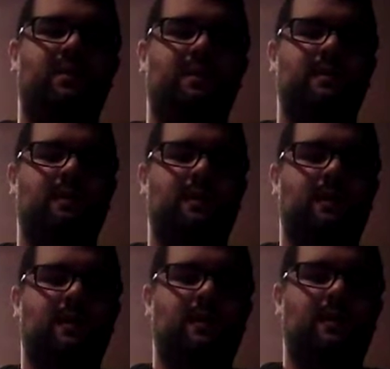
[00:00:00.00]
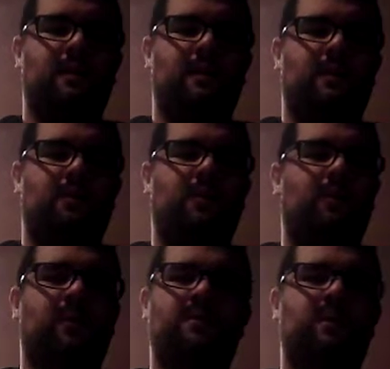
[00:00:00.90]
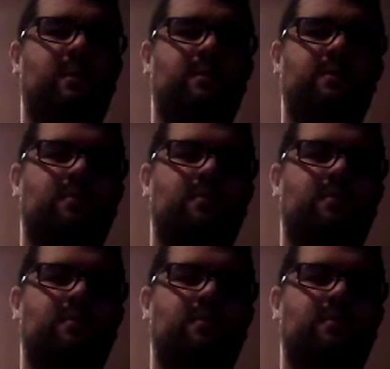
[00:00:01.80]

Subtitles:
to it. What would have been